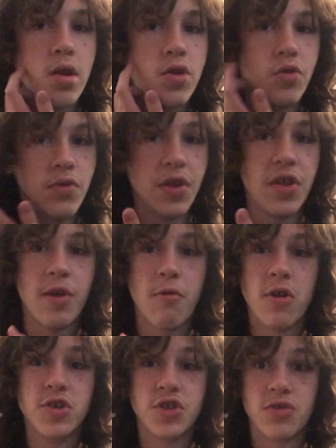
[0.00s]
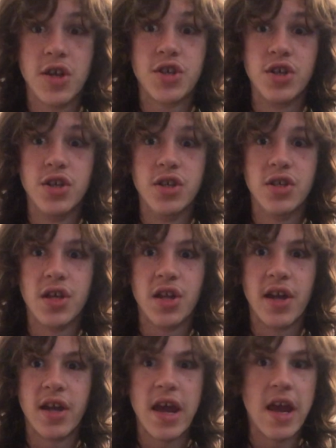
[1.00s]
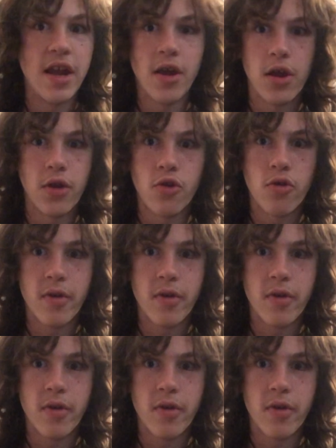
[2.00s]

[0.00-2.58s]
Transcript: doing the thing where it stretches and like ain't gonna go